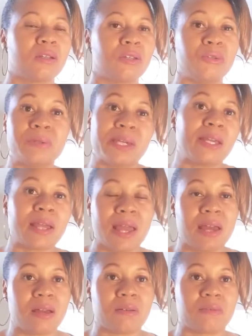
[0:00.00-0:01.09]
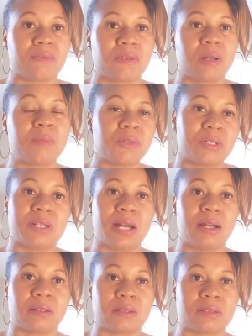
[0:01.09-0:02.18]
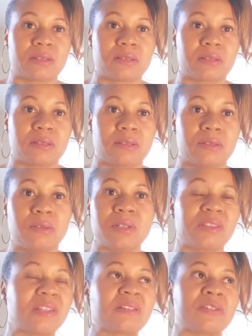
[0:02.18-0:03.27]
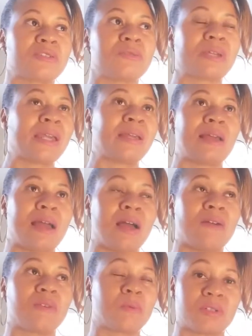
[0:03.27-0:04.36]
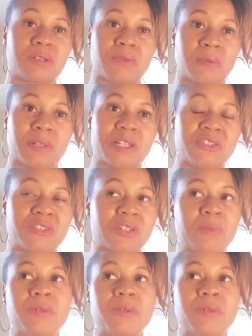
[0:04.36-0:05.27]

you can't have a million dollars you could think that you can't have a wonderful relationship.